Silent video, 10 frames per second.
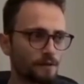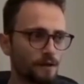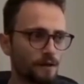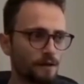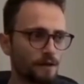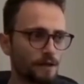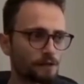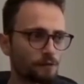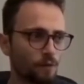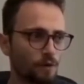Uh-huh,
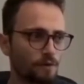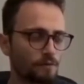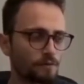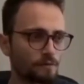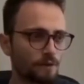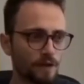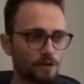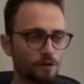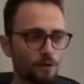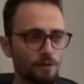h4. Okay,
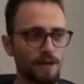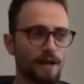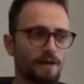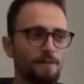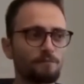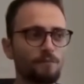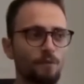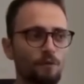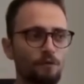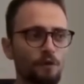so yeah,
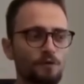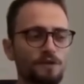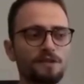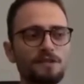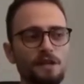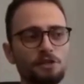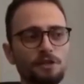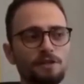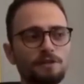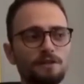folks, this is
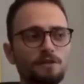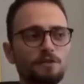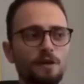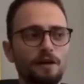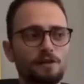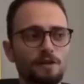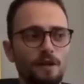actually a decent strategy.